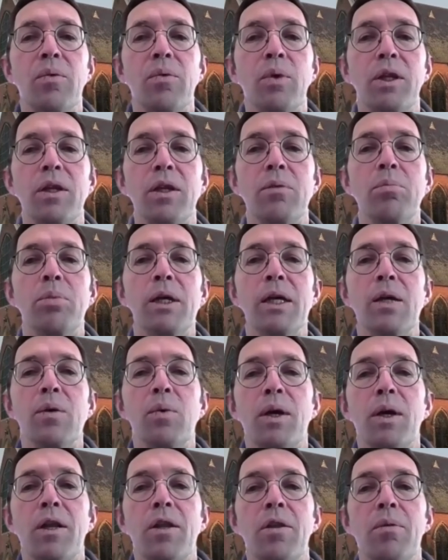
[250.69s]
with it being
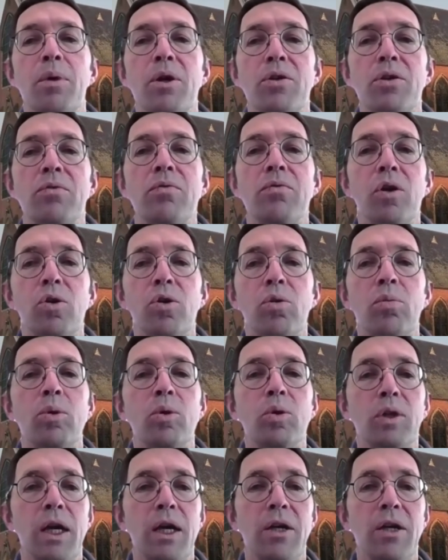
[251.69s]
one of the most
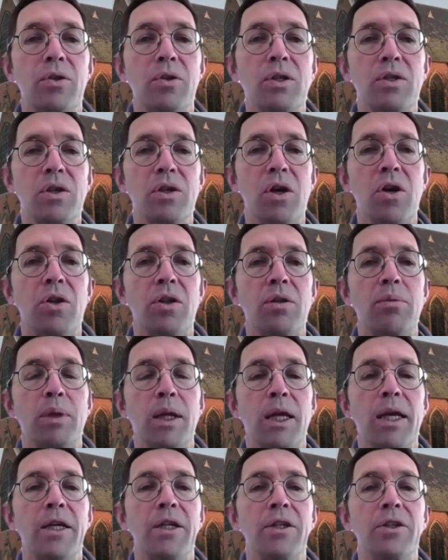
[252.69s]
vulnerable countries on the
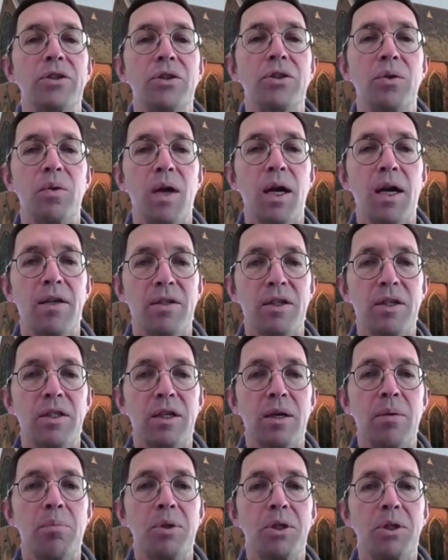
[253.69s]
planet to rising
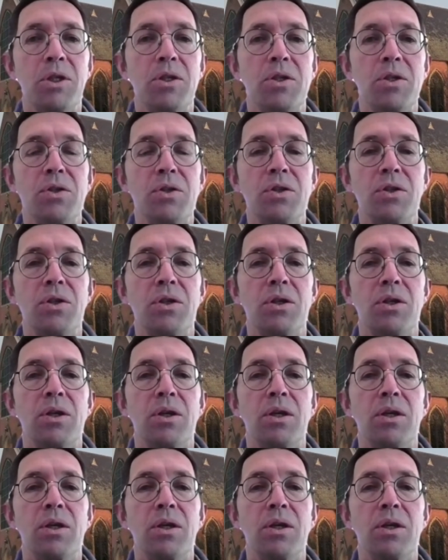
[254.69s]
temperatures.